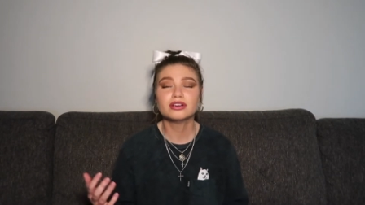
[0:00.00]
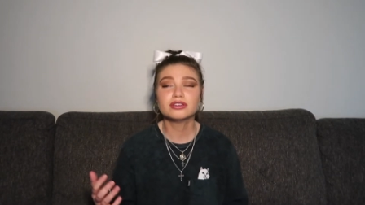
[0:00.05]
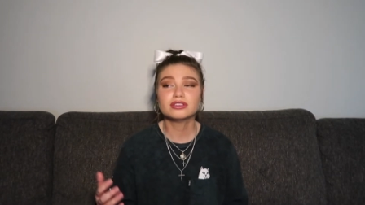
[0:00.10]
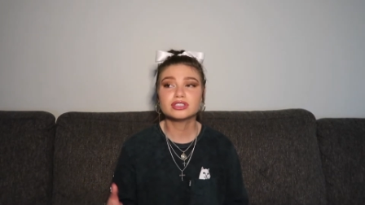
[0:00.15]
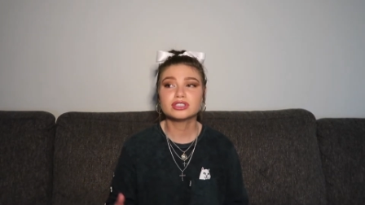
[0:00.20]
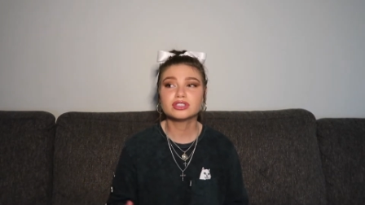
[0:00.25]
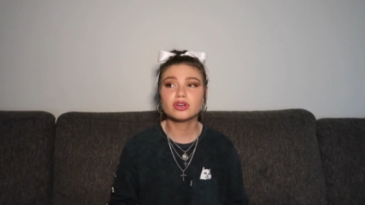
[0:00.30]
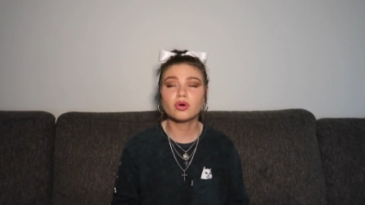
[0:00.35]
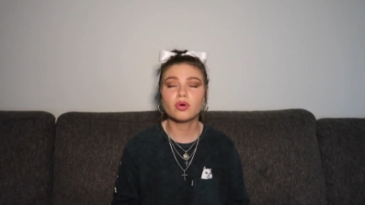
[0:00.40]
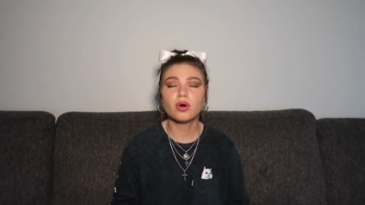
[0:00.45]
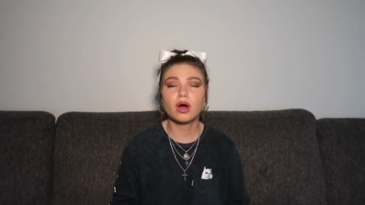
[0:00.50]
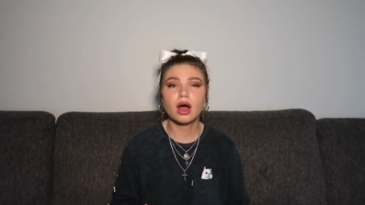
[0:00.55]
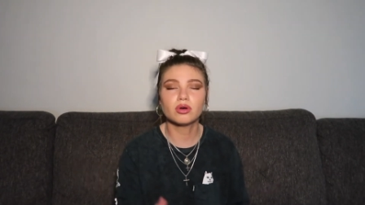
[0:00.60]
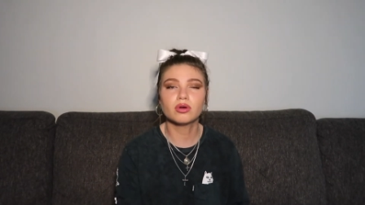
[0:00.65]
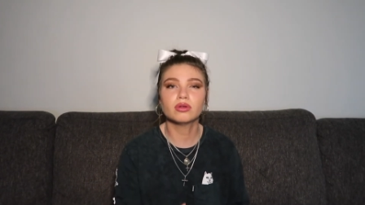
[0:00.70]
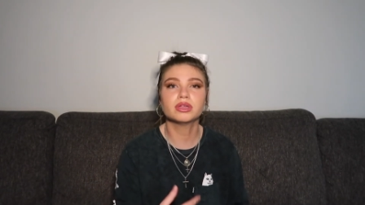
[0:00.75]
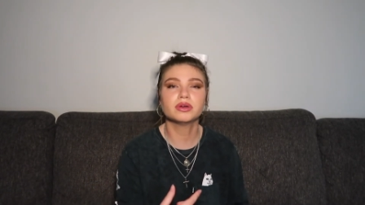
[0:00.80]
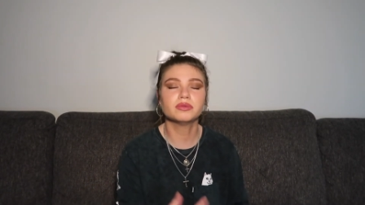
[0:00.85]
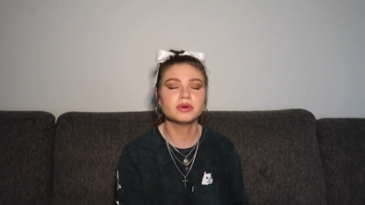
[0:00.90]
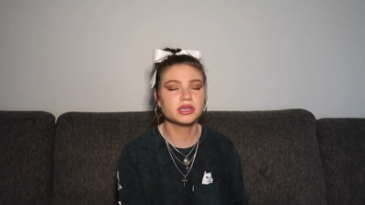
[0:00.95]
So the
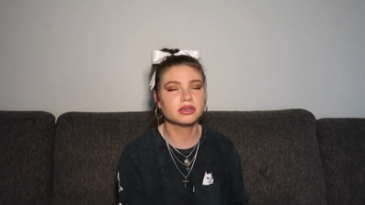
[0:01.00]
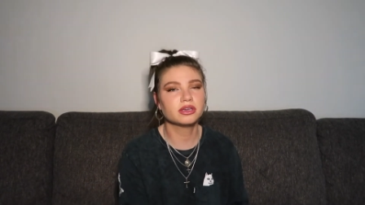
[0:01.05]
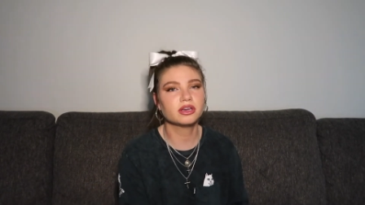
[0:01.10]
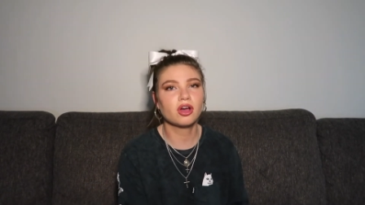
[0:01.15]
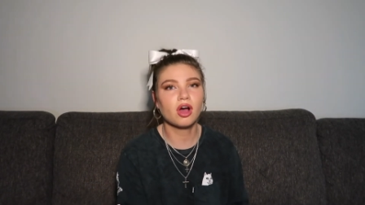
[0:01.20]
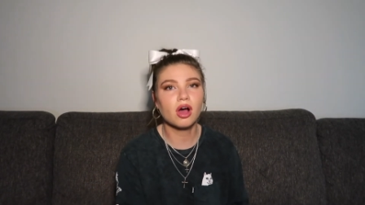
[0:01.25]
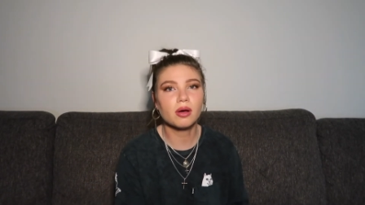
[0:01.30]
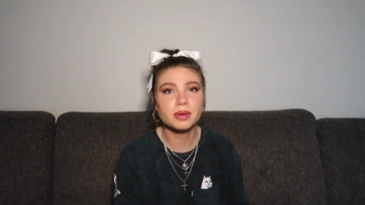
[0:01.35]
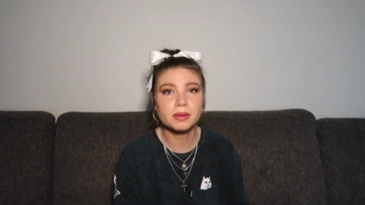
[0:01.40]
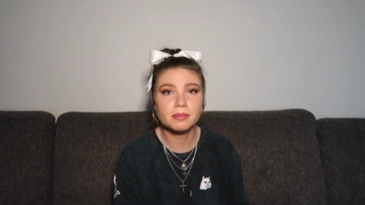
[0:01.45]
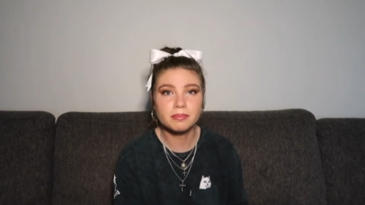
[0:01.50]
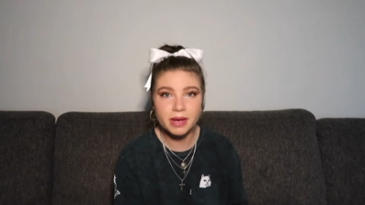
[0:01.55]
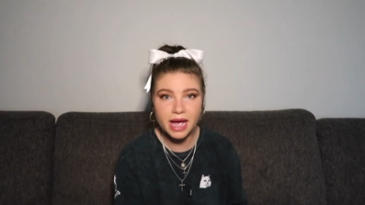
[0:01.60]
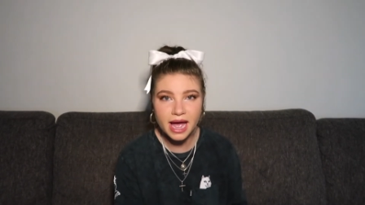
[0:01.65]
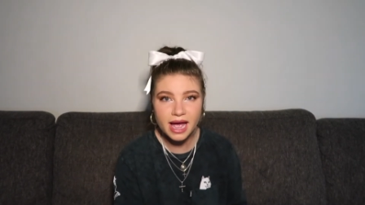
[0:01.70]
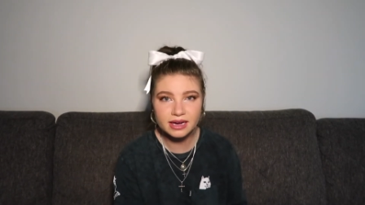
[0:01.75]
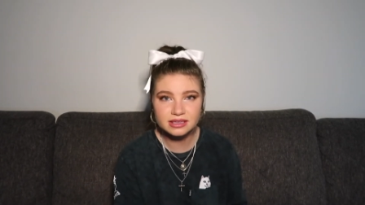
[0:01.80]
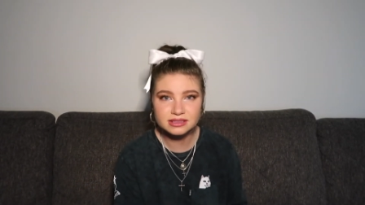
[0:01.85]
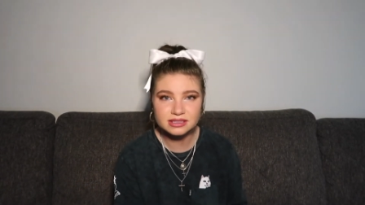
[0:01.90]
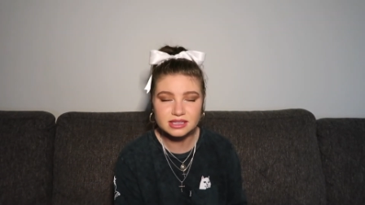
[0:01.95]
only way you can comment
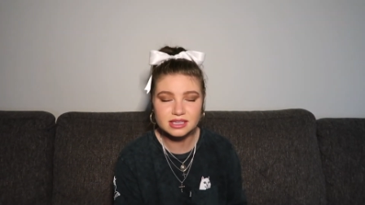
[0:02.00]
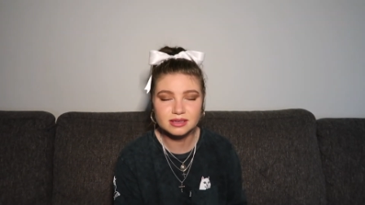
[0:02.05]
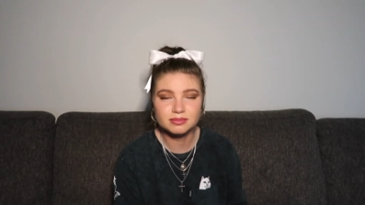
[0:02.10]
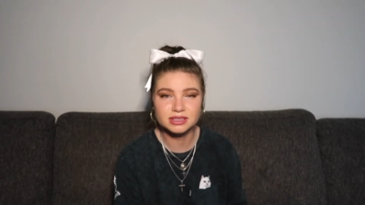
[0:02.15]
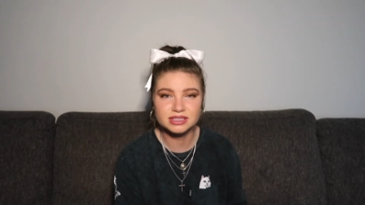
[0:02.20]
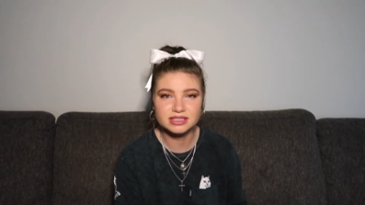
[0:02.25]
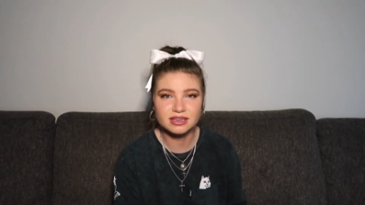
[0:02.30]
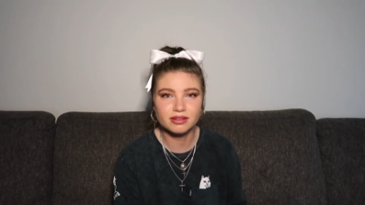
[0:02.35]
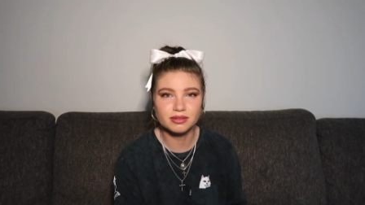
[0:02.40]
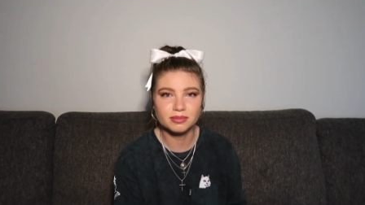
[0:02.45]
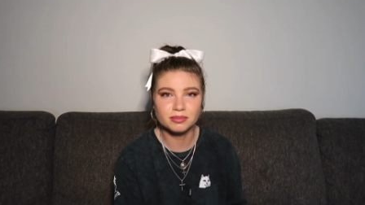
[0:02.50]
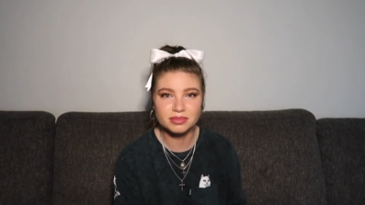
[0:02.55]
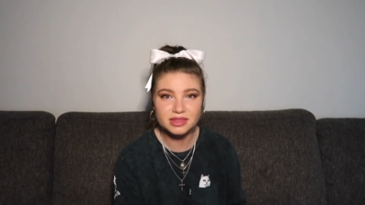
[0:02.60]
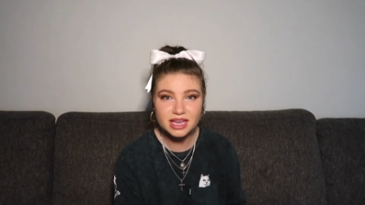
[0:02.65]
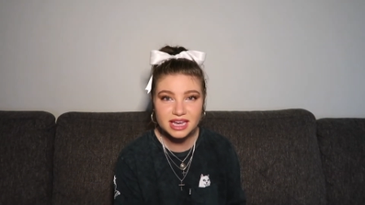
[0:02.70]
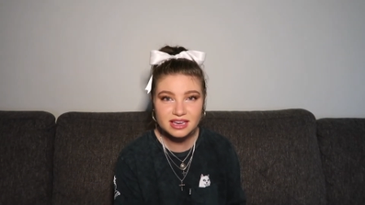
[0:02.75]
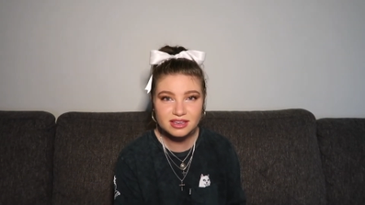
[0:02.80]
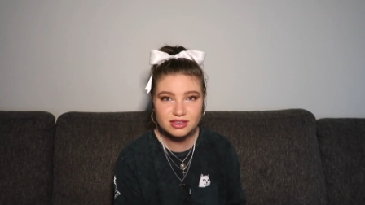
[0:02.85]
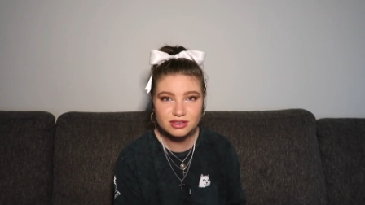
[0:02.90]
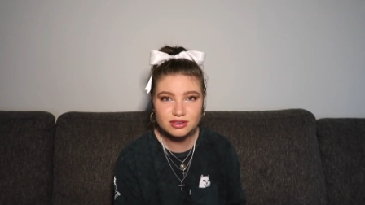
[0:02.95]
back to them and tell them
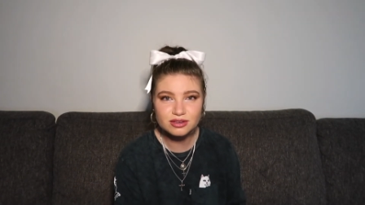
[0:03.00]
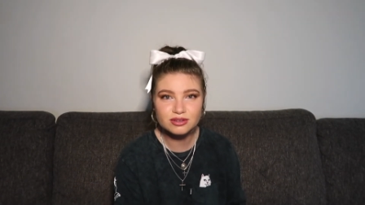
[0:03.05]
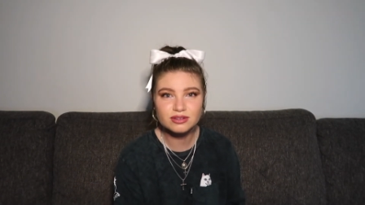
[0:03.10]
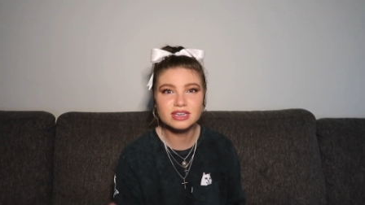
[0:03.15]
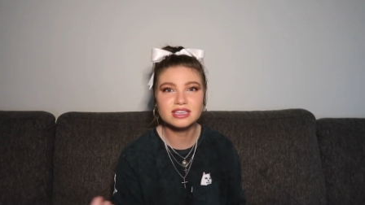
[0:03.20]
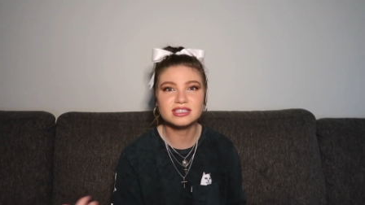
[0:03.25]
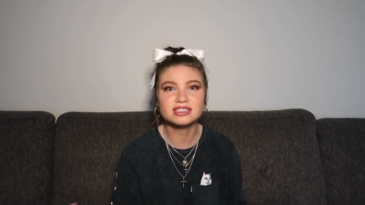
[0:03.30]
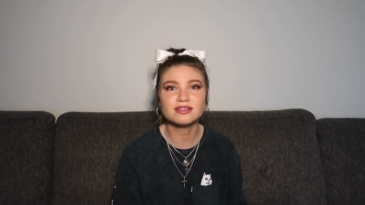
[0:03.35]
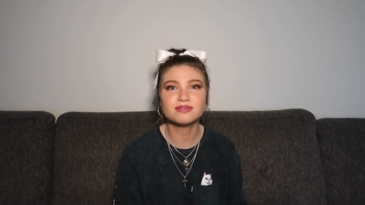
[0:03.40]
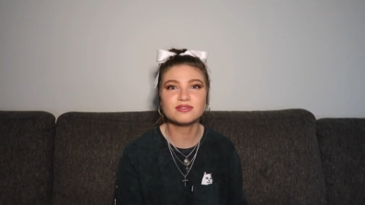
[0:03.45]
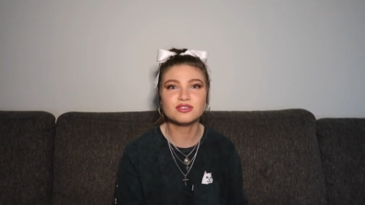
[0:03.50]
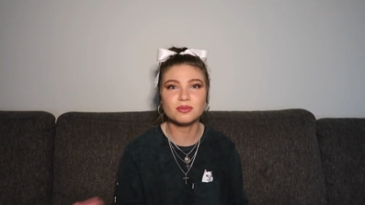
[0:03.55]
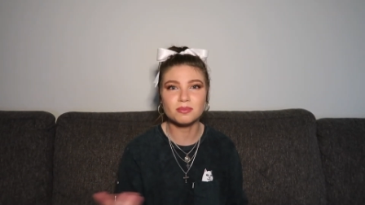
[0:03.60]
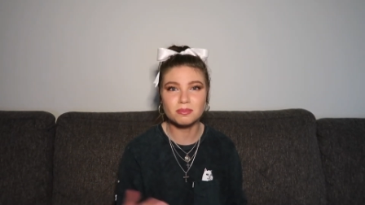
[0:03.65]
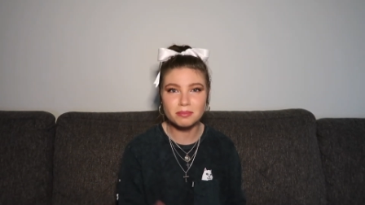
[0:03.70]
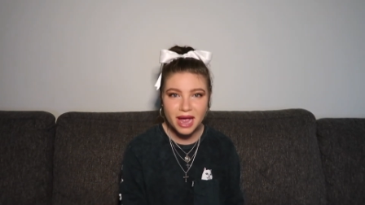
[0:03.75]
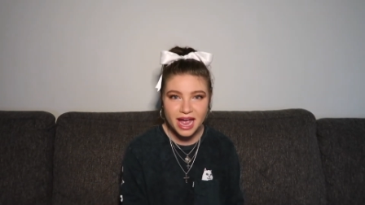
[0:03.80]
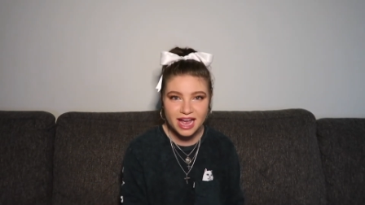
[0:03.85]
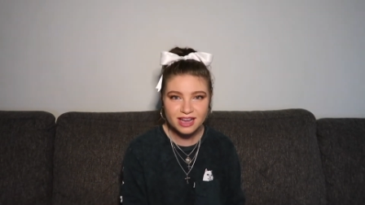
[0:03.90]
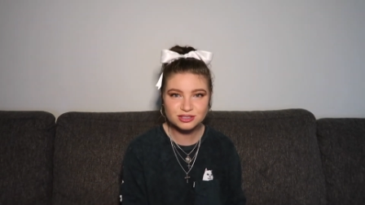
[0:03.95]
thank you is if you
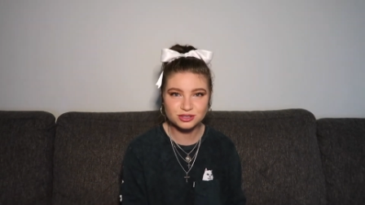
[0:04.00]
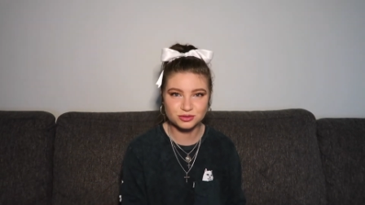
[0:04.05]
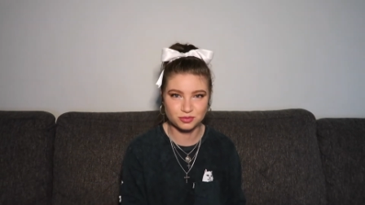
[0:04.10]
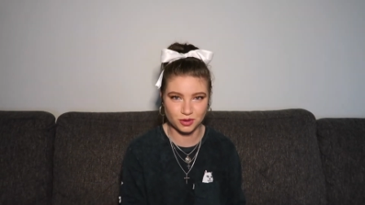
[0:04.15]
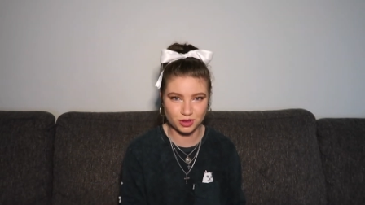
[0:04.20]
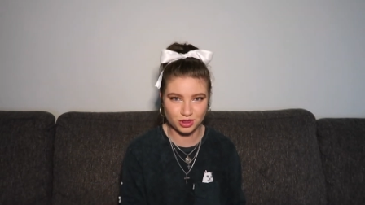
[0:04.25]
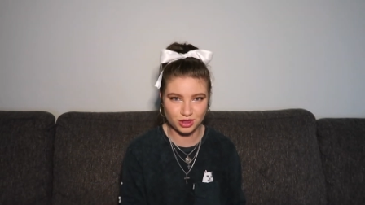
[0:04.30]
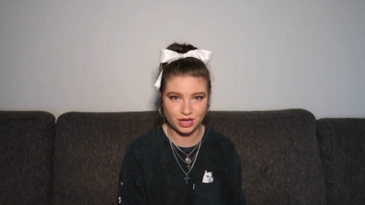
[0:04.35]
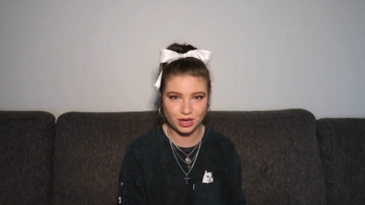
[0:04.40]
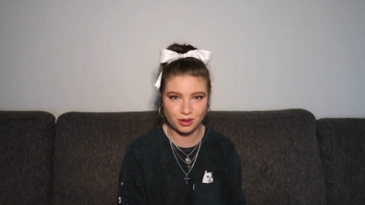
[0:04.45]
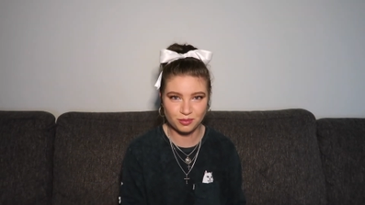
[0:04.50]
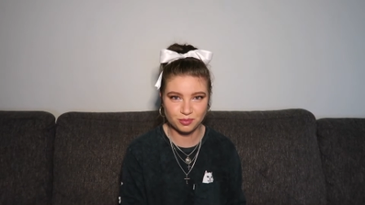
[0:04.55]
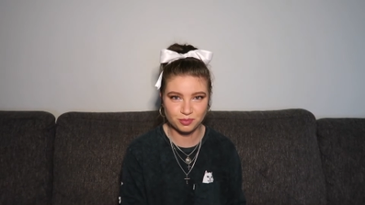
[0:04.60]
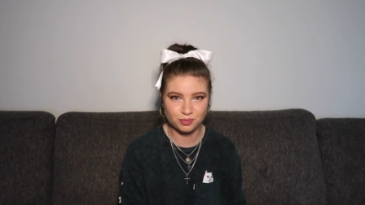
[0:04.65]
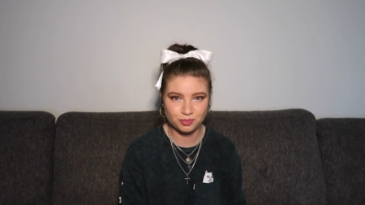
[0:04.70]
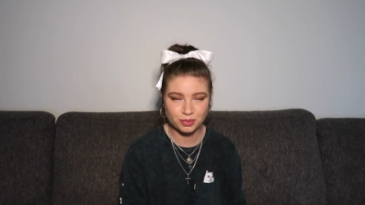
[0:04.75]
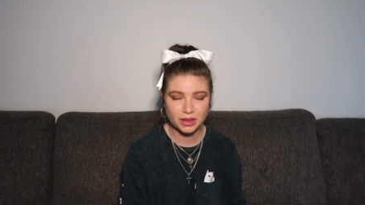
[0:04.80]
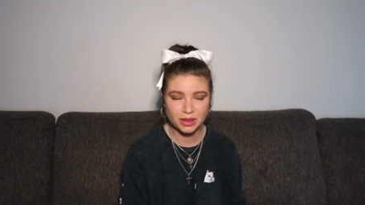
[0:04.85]
match with them.